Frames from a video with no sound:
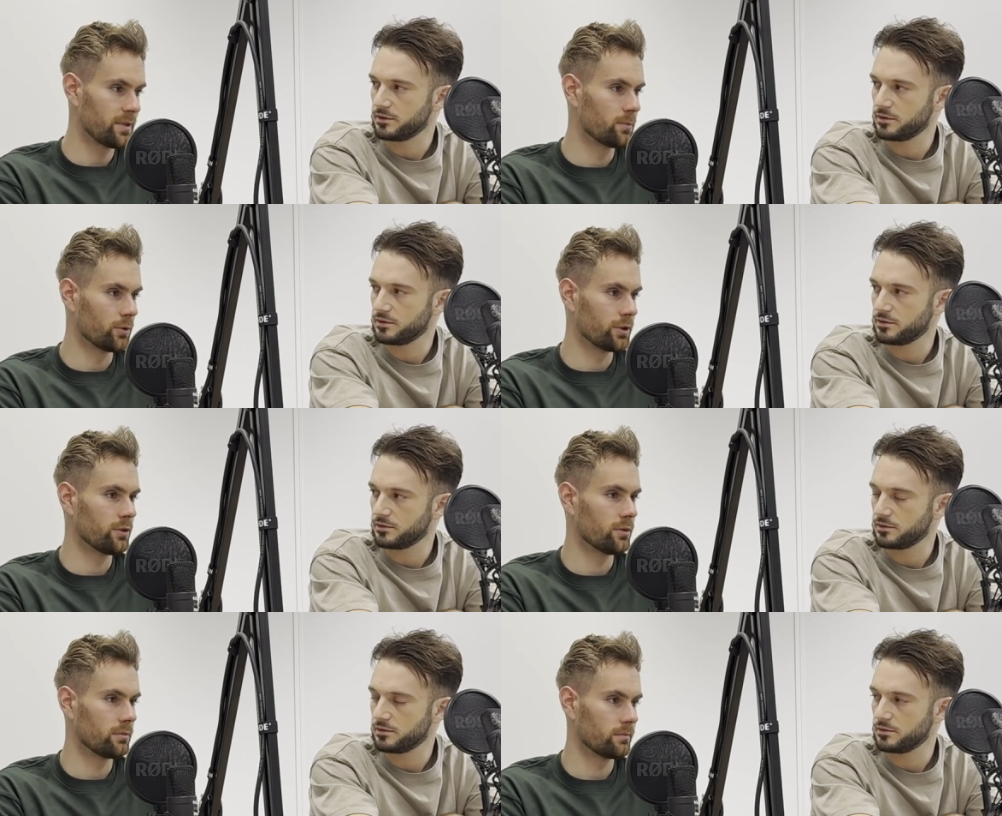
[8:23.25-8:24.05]
Speaker 1: people
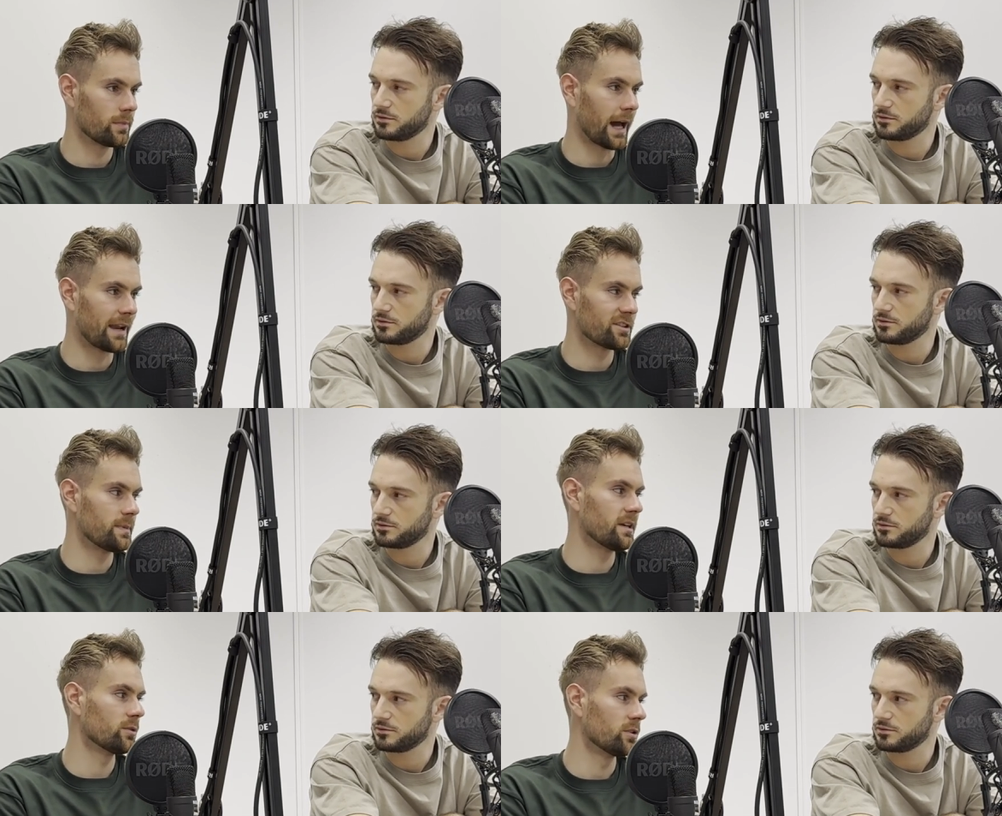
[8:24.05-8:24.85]
you kind of
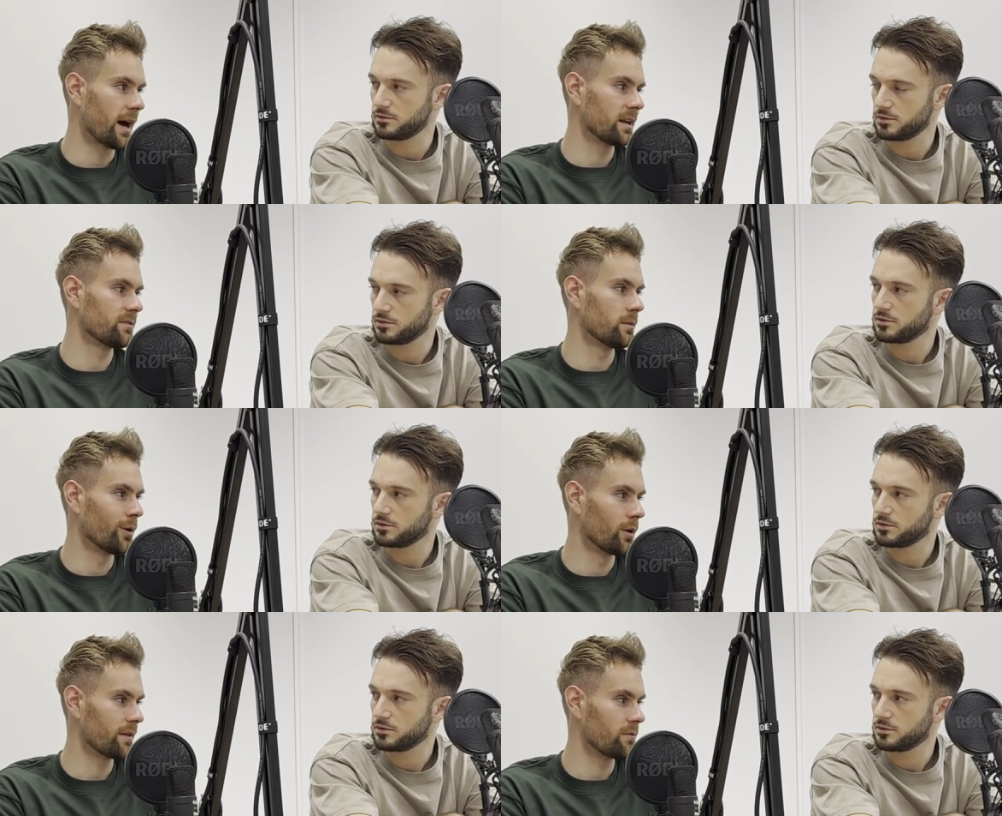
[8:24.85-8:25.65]
speak to, nine of them
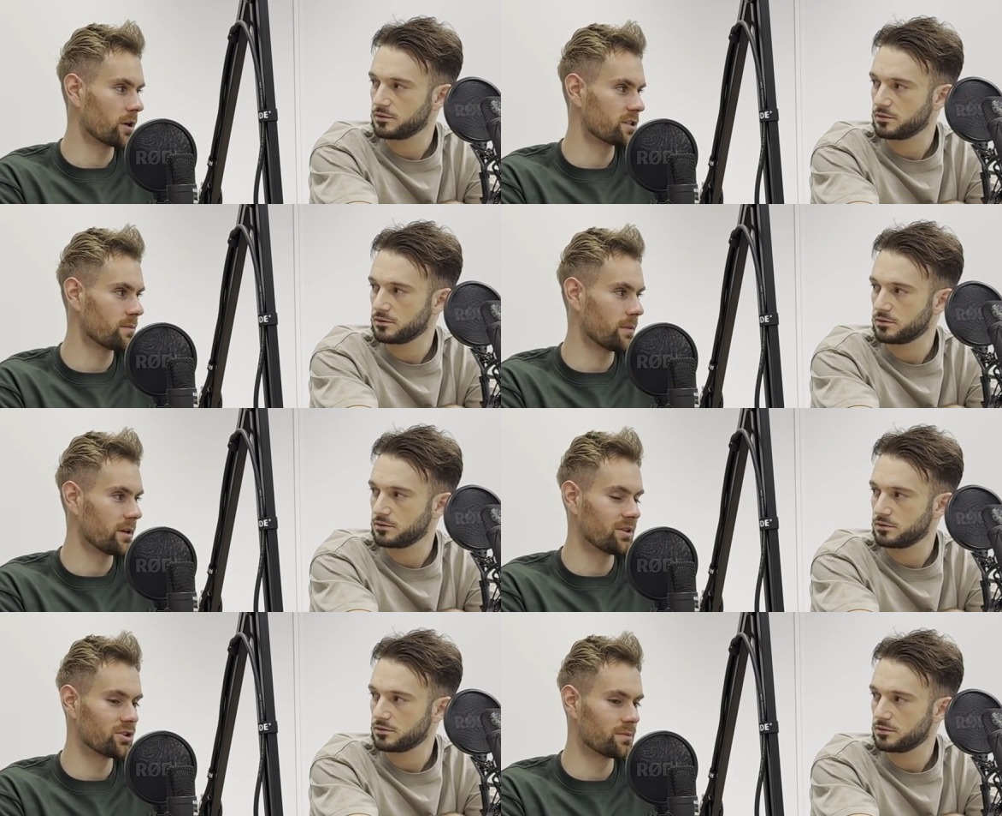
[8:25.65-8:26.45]
only have watched maybe
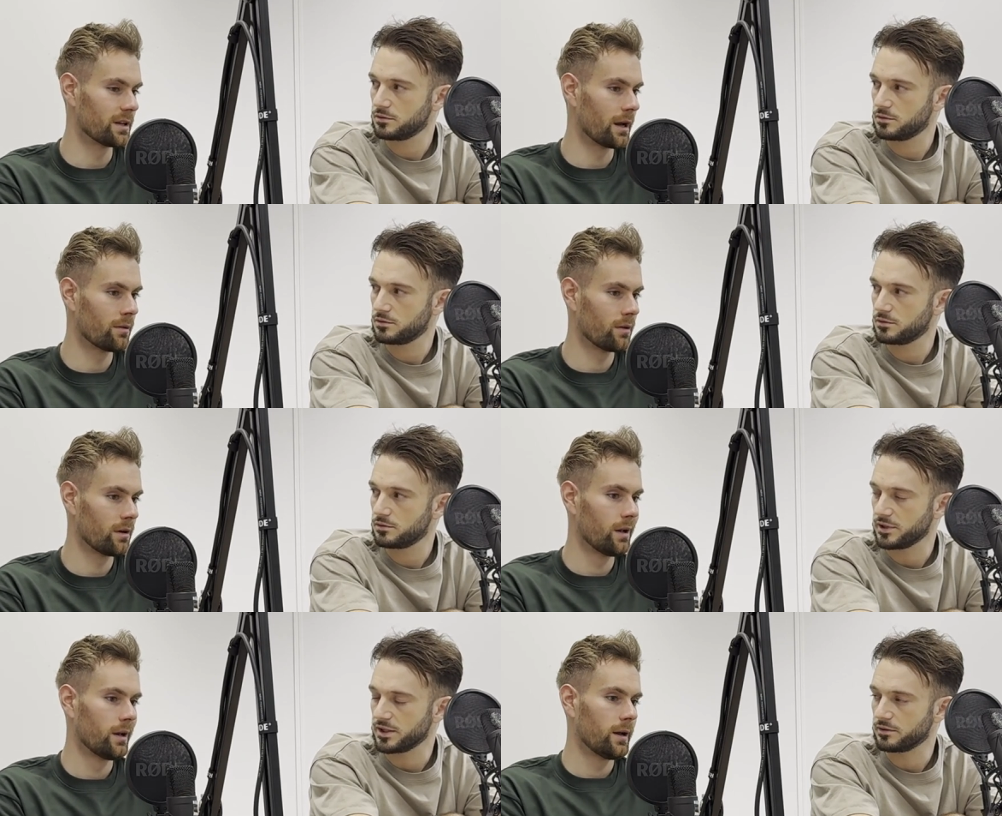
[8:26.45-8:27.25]
a YouTube video.
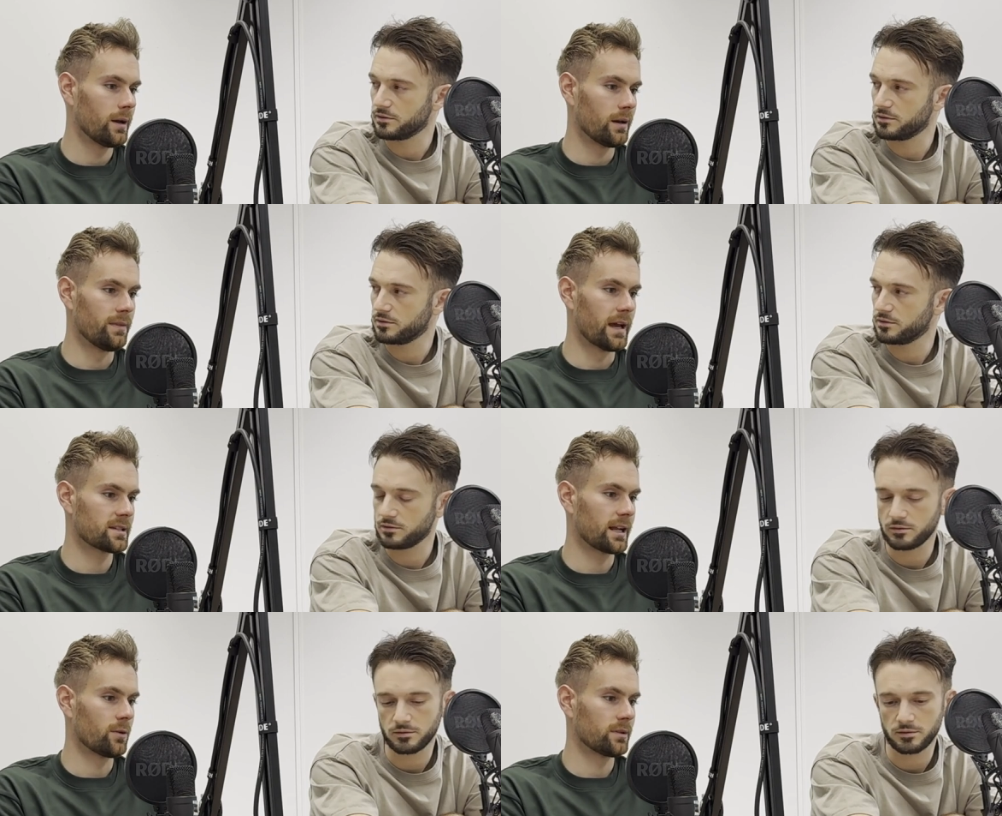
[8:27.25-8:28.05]
Yeah. And that's
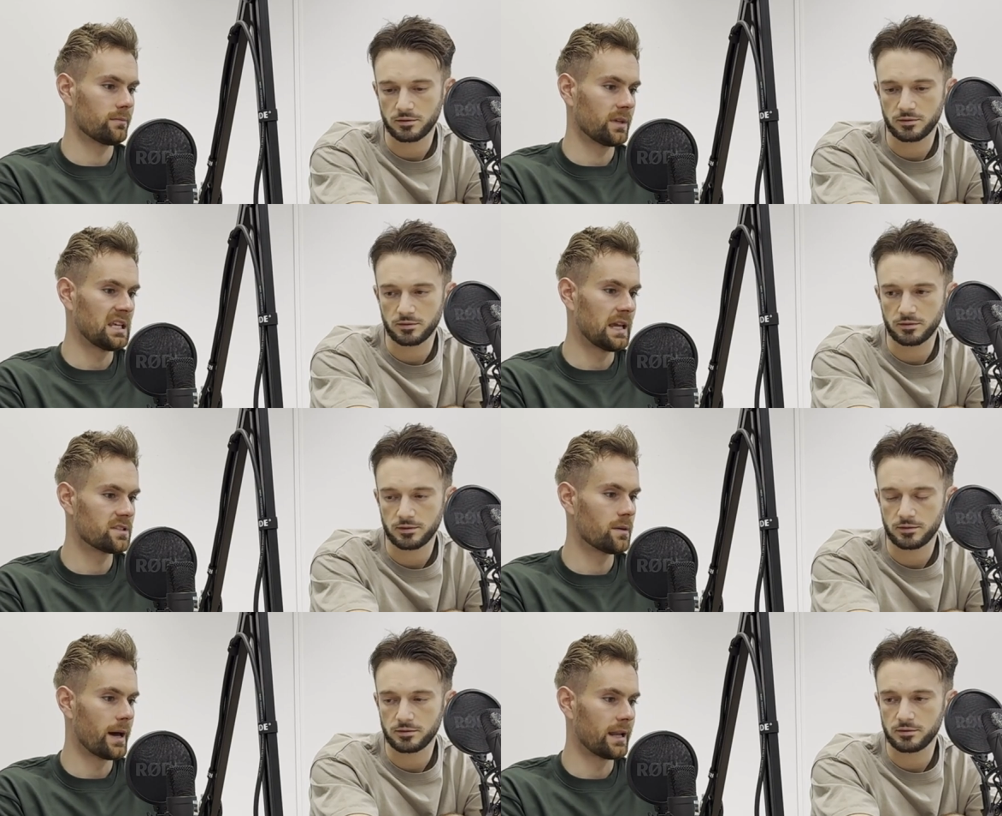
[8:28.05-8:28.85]
kind of what
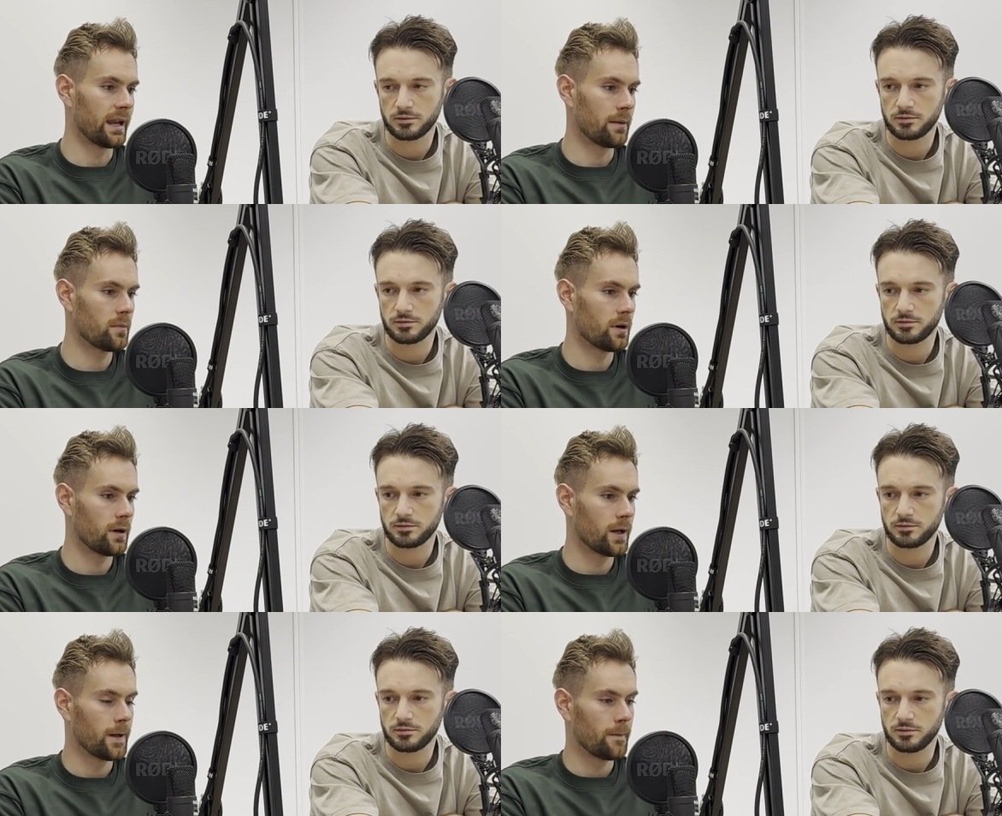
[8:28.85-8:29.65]
gives the bad name.
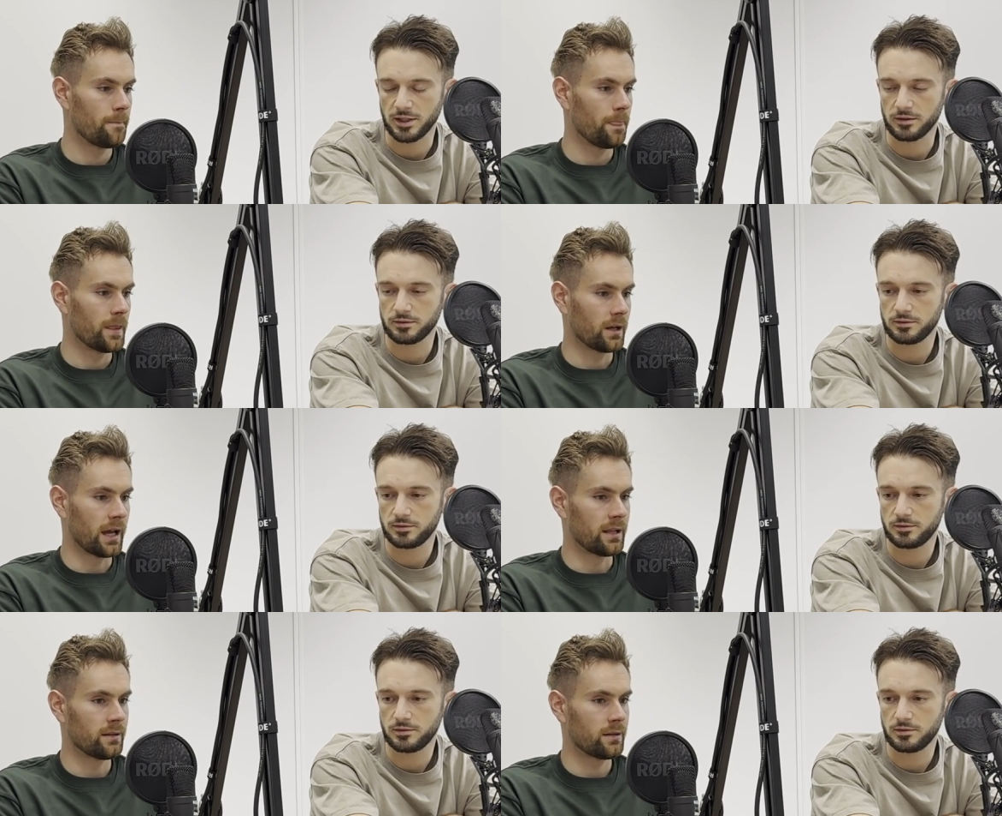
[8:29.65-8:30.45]
Yeah.
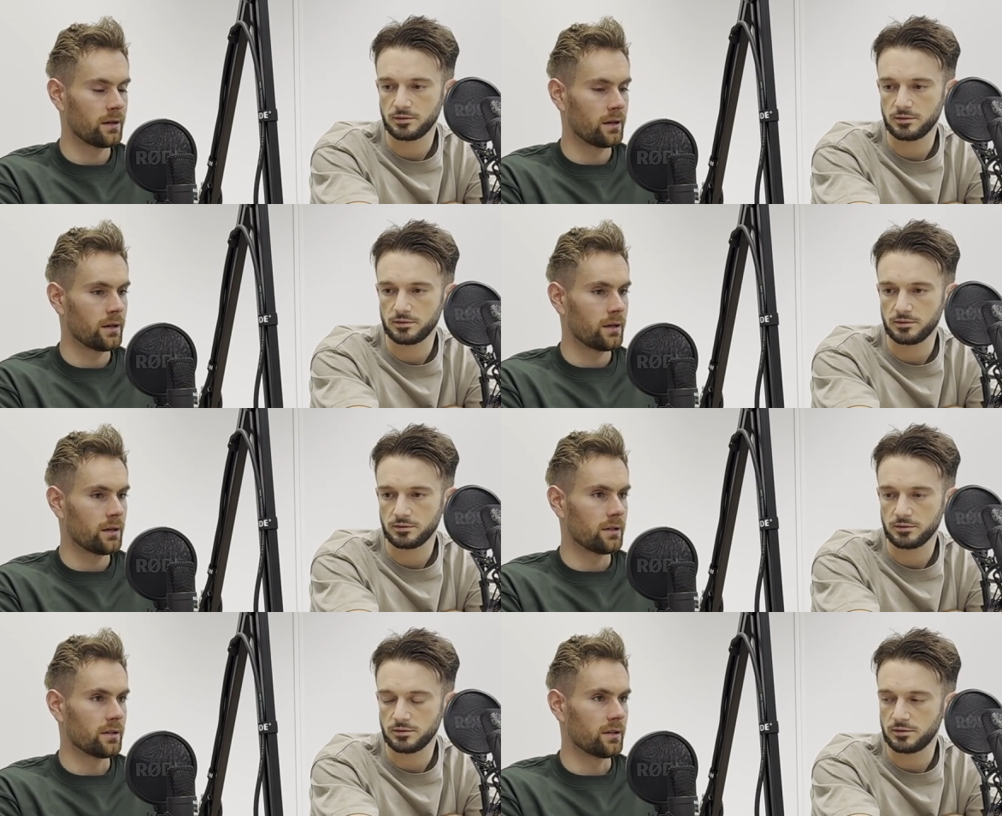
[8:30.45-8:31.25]
And
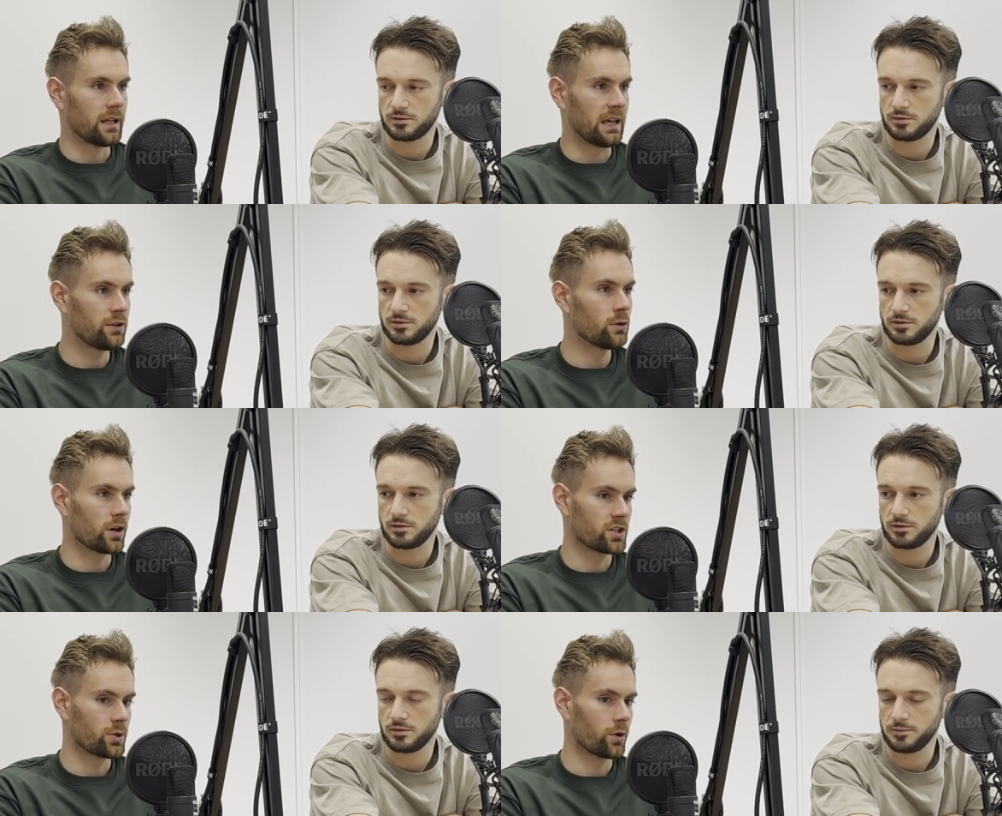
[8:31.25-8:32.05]
if you
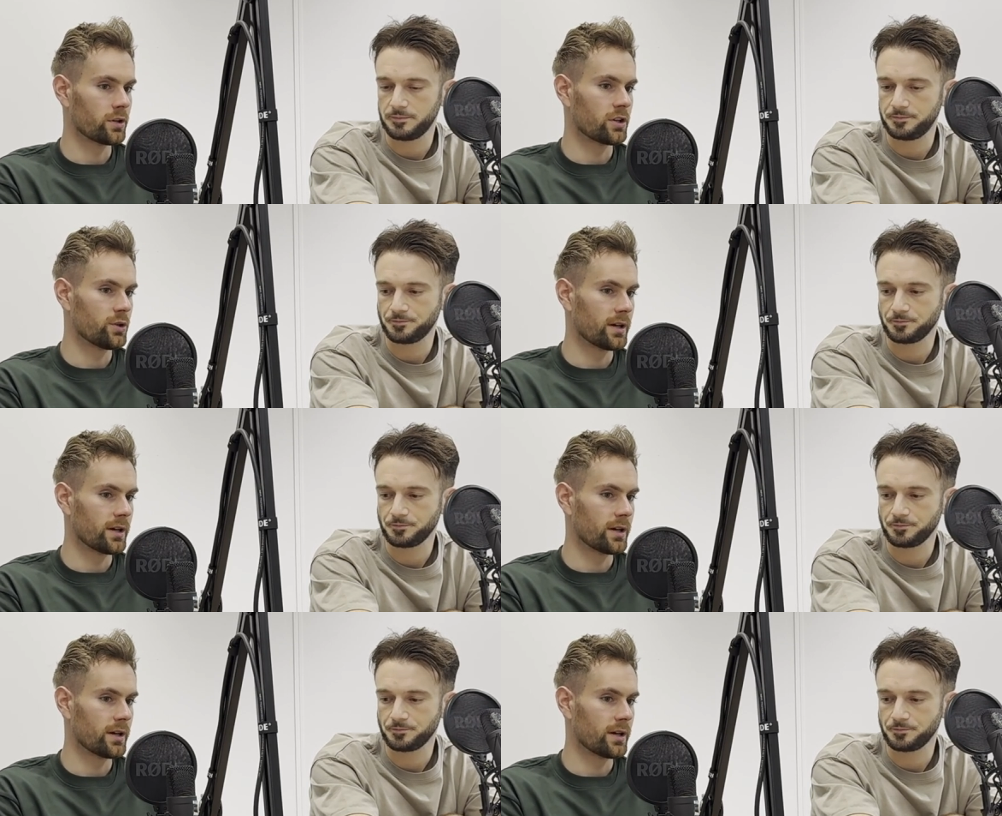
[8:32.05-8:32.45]
are certain that you